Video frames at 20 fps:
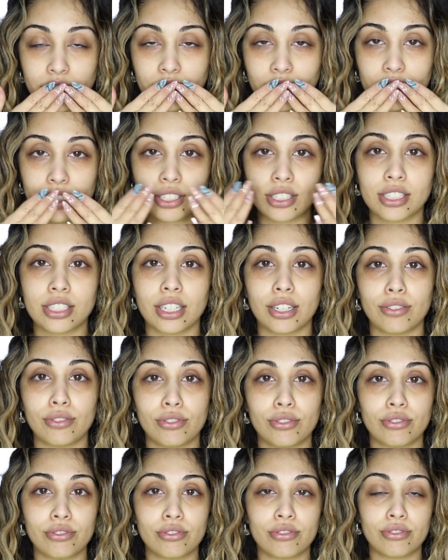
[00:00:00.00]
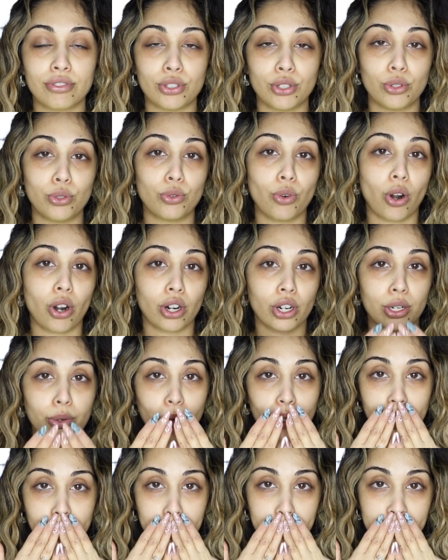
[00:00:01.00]
because if you are going to
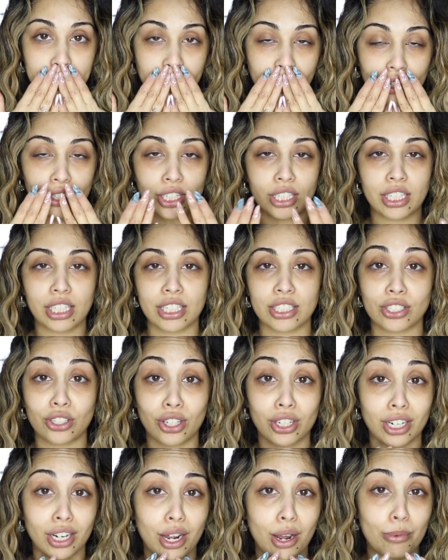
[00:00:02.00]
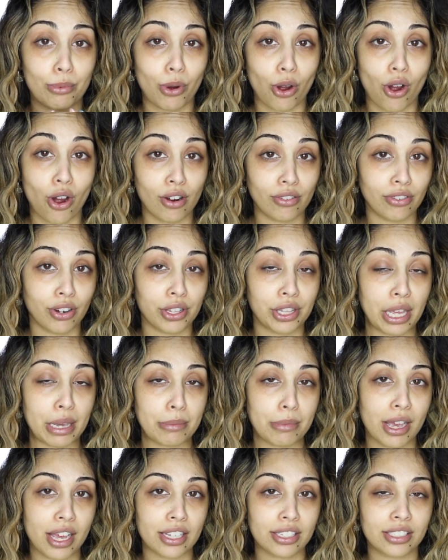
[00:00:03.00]
wear lipstick or anything, it's going to come off on that
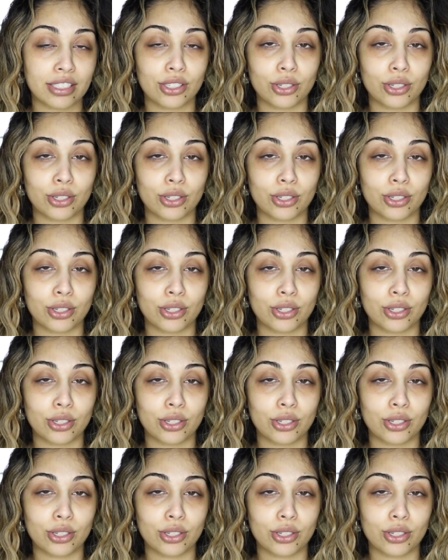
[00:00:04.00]
mask.